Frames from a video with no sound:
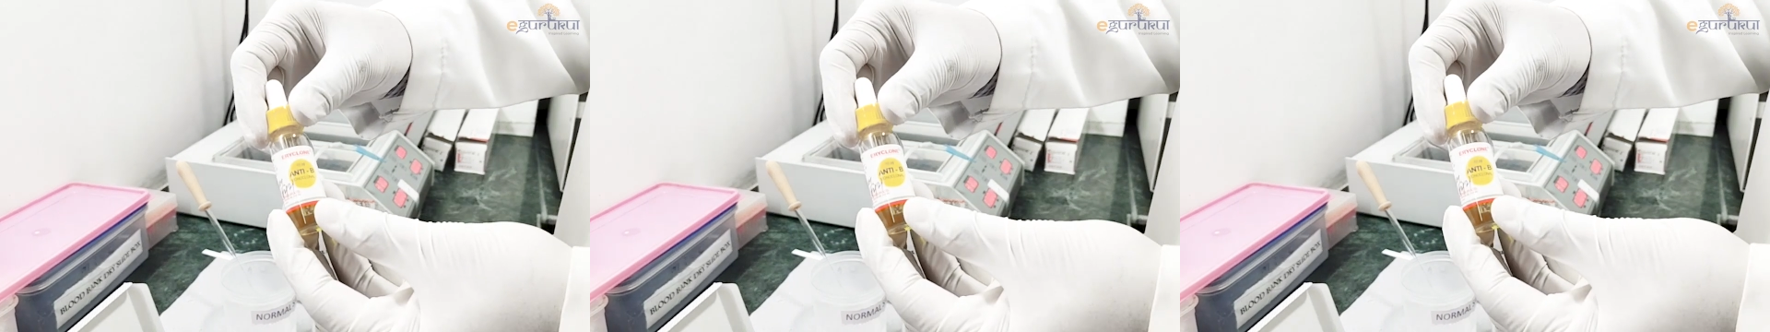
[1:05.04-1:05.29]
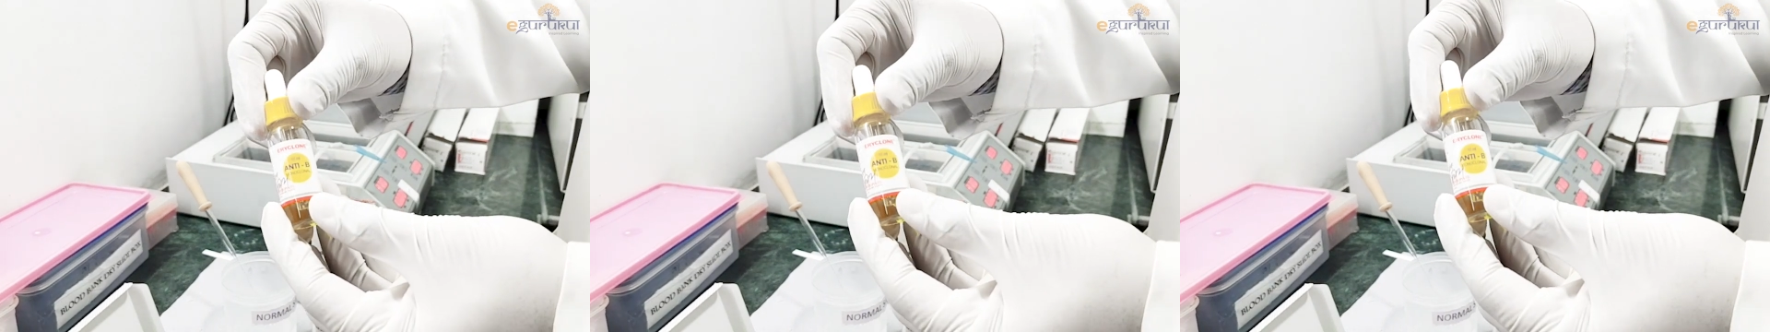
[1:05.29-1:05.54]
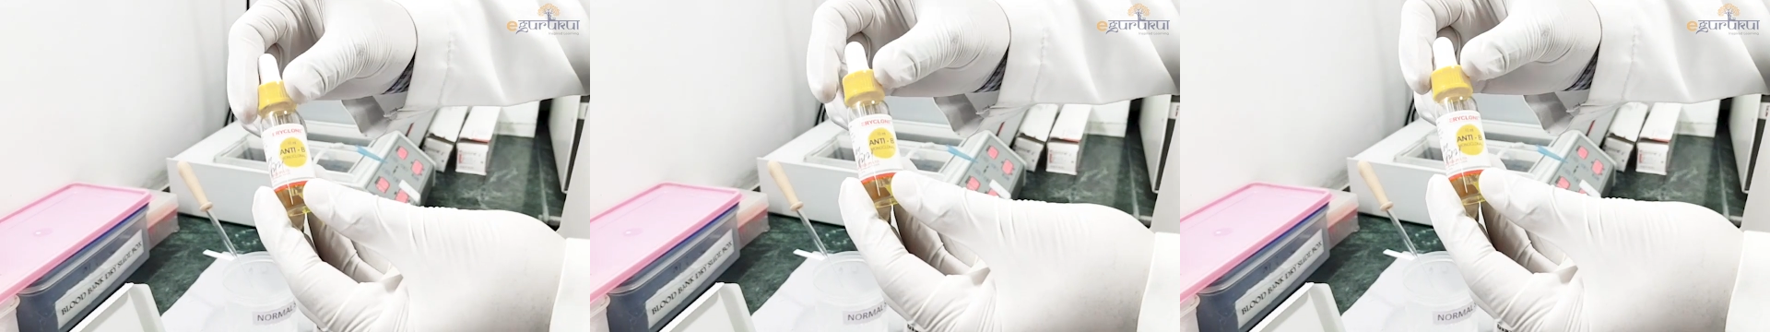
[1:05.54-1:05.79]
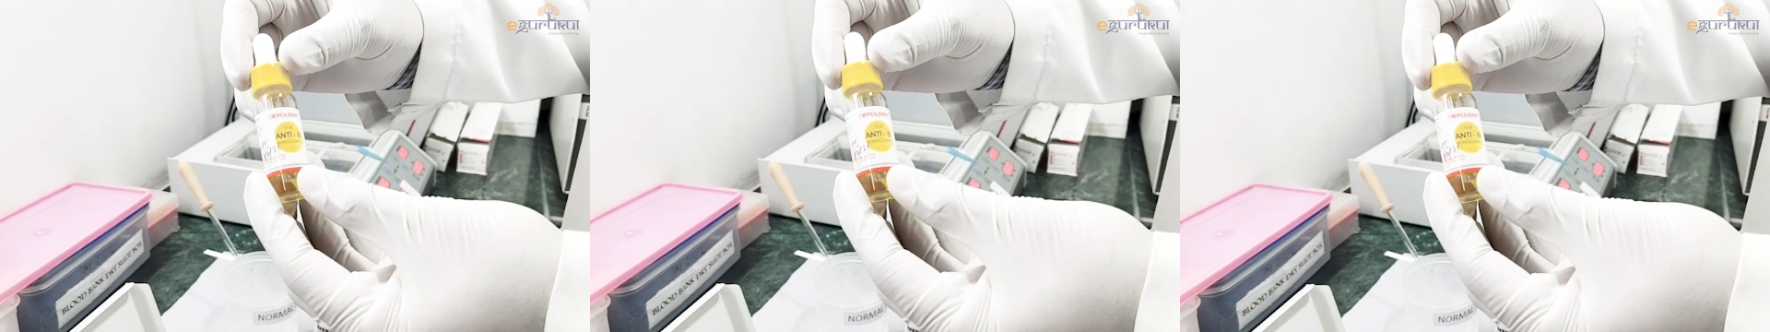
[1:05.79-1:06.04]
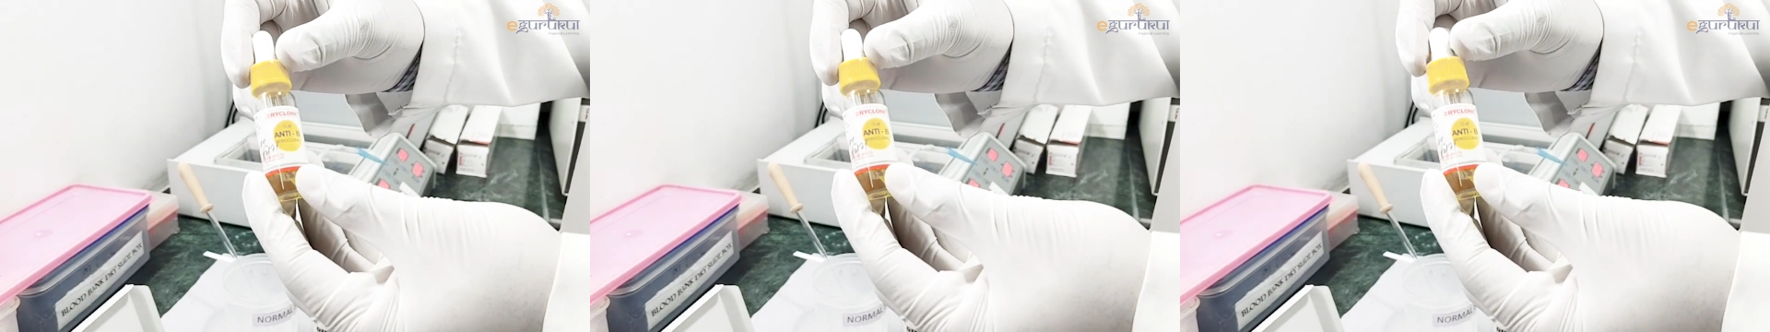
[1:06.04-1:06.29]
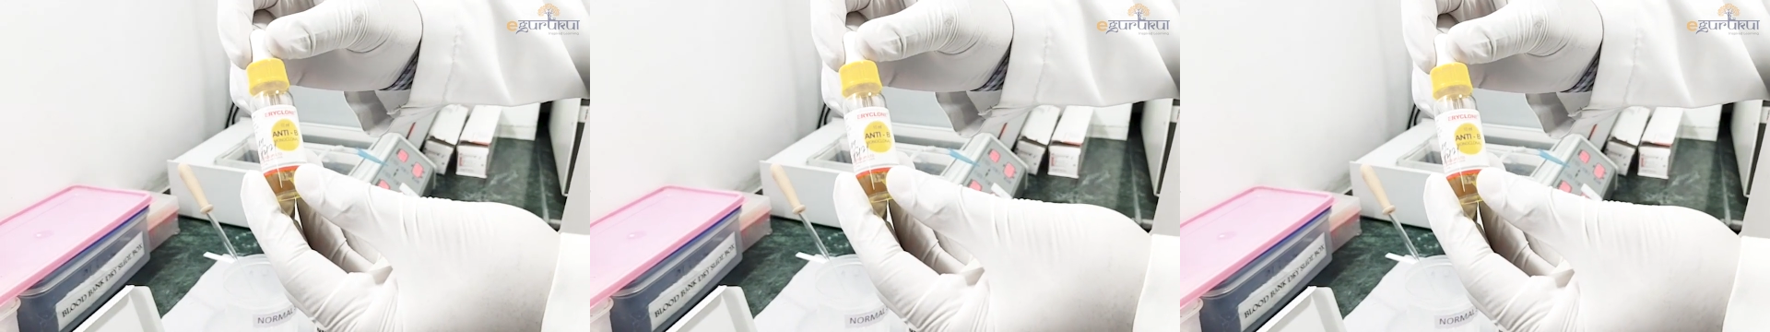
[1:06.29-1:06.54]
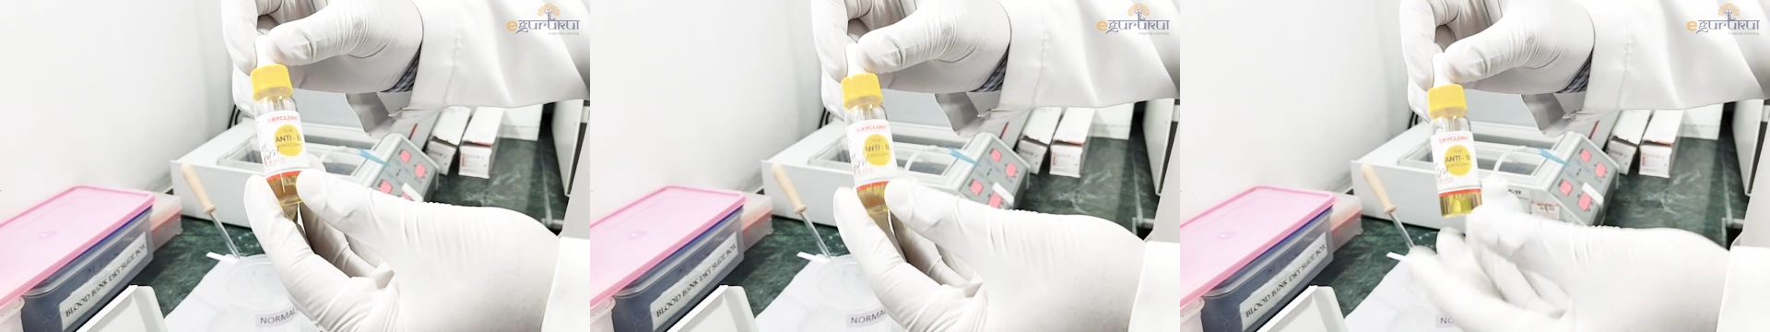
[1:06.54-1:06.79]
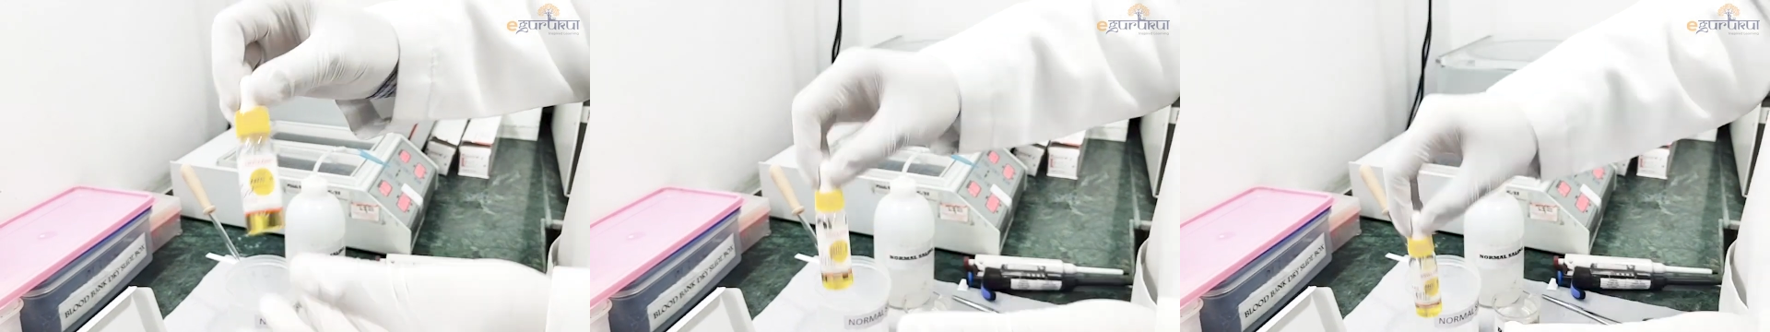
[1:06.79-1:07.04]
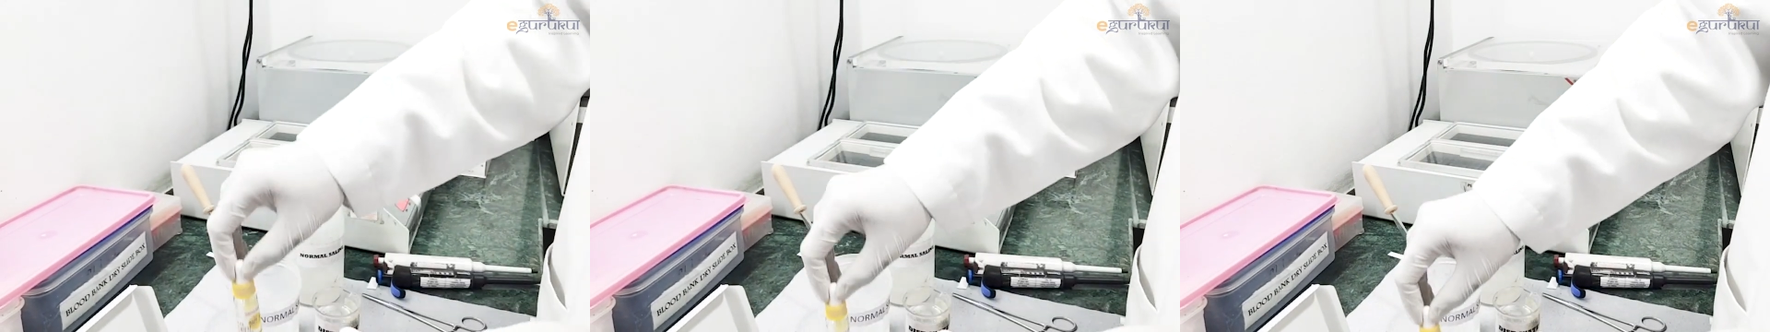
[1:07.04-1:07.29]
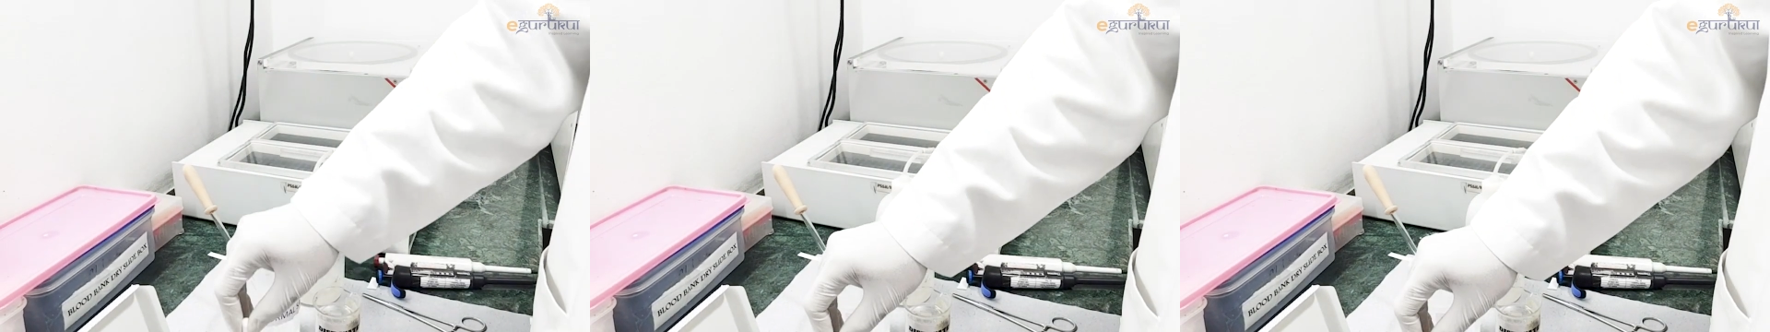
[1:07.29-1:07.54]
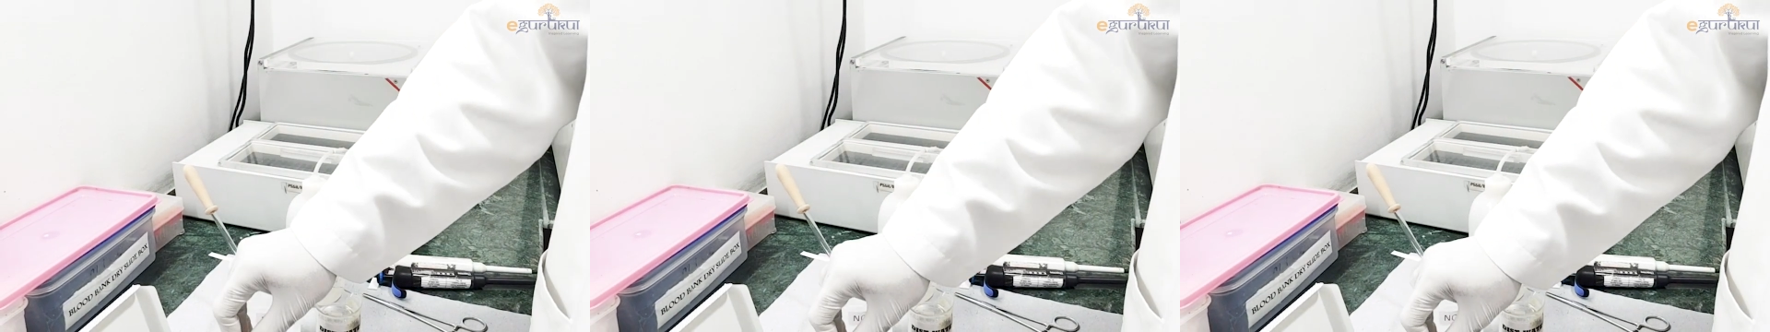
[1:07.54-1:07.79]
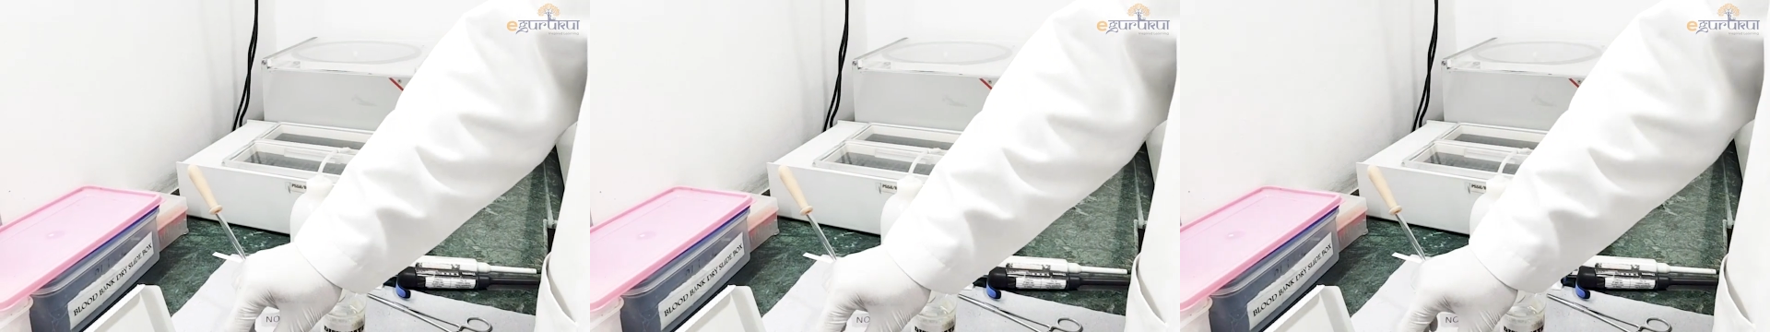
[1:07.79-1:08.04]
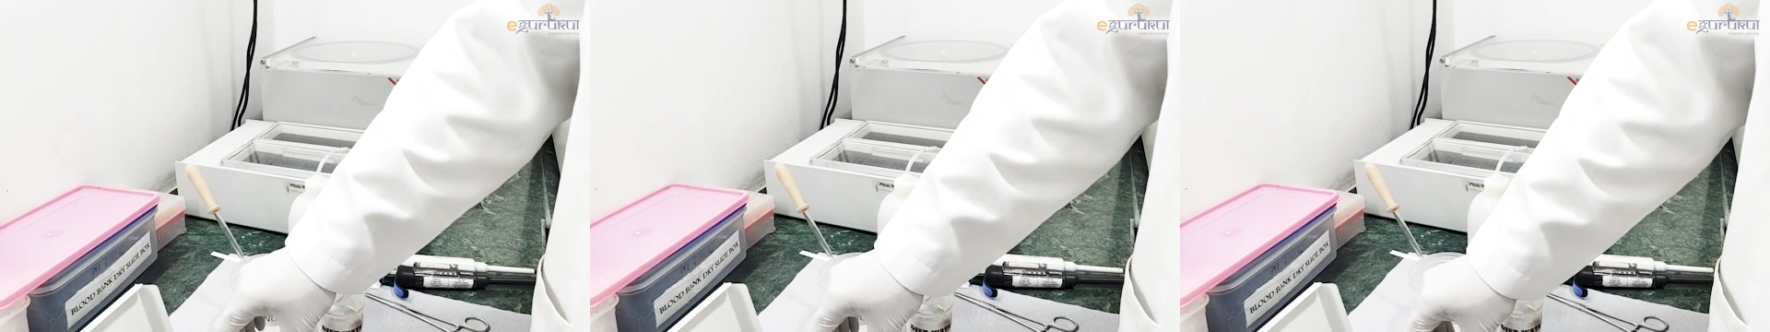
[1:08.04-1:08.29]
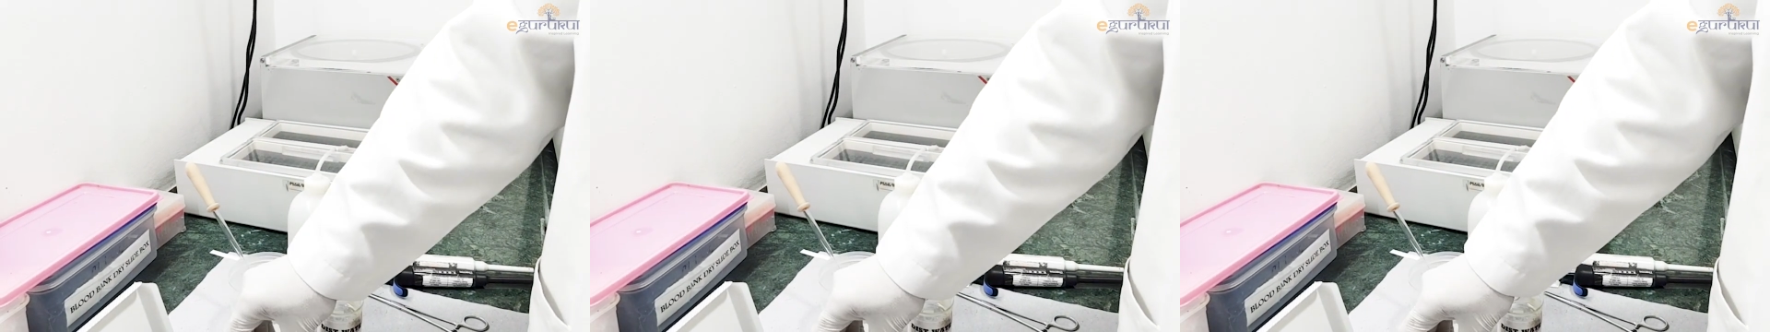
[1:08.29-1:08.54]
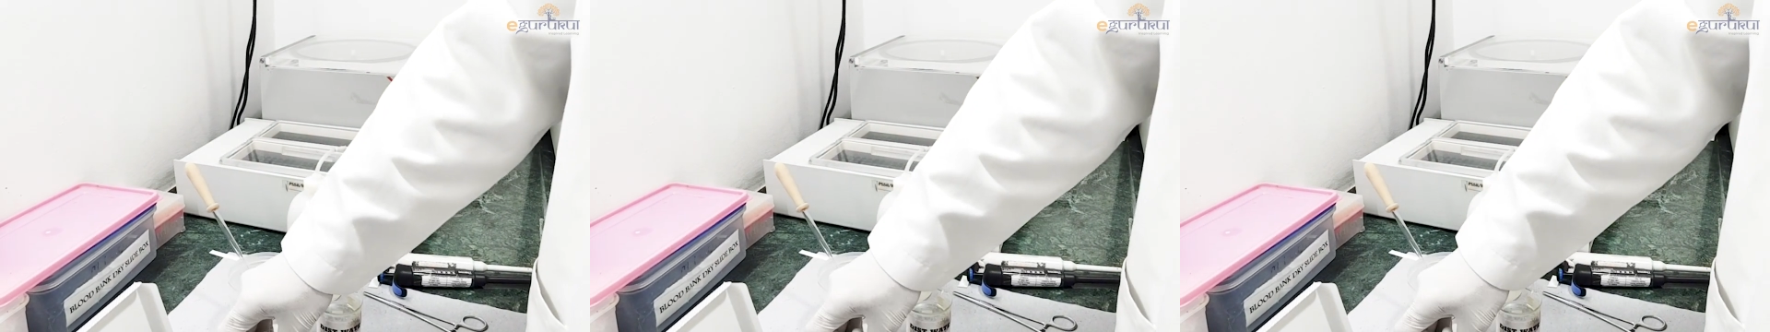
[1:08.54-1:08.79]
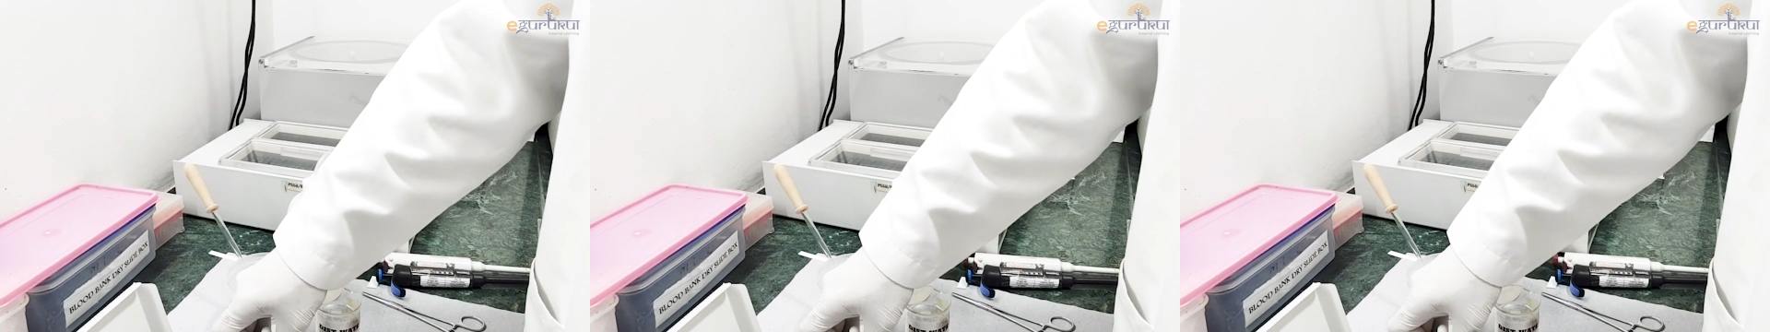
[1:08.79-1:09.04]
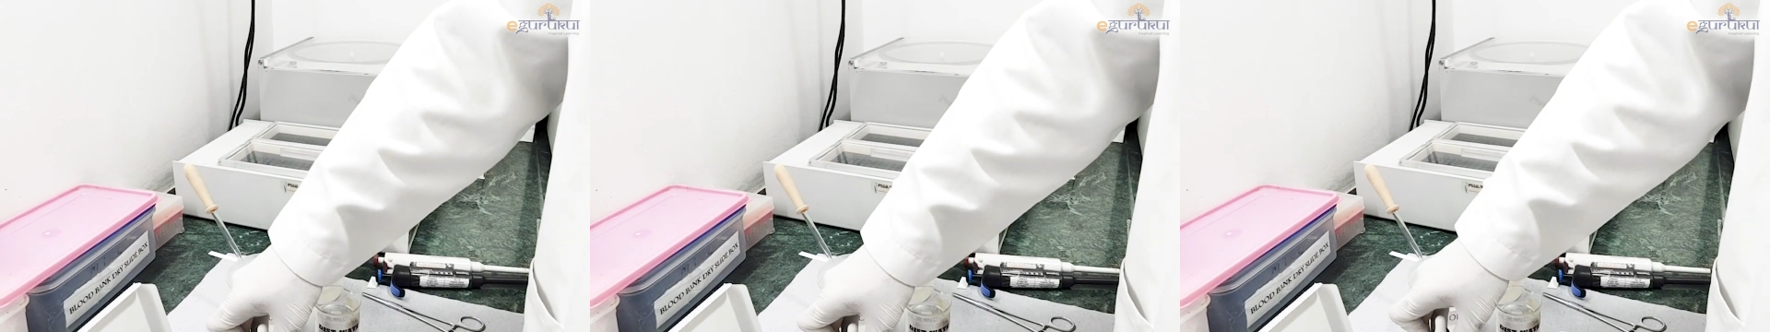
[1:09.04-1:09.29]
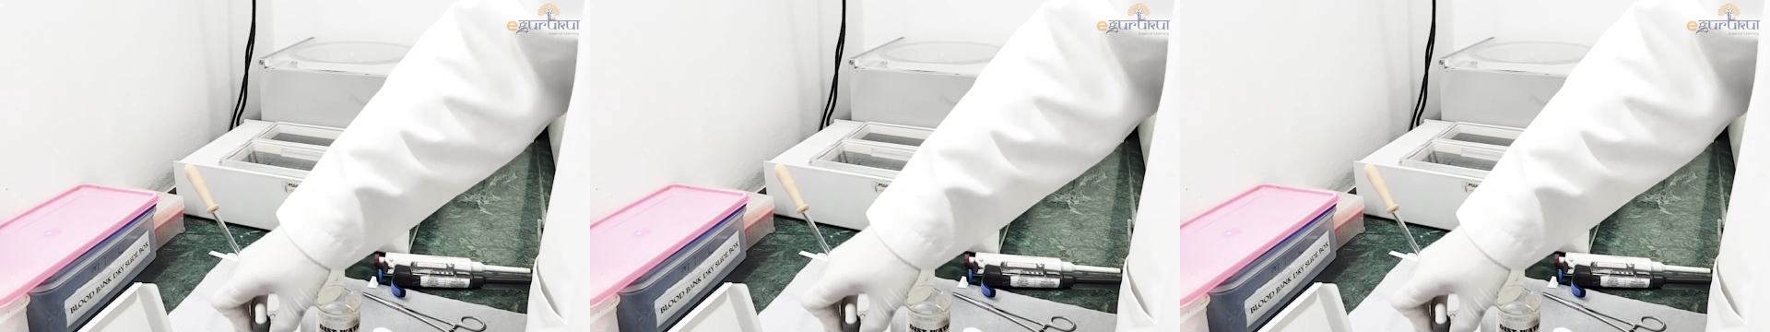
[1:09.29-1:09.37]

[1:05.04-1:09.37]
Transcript: (no speaker visible)